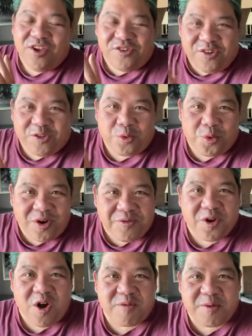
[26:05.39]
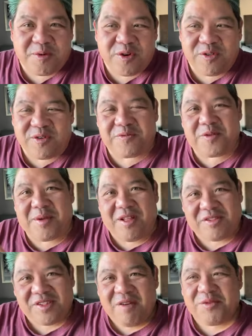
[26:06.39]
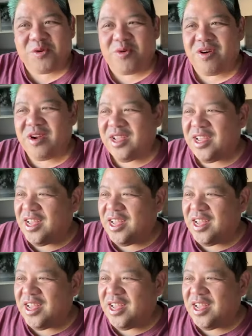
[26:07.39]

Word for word: She's a wonderful coffee producer from El Salvador,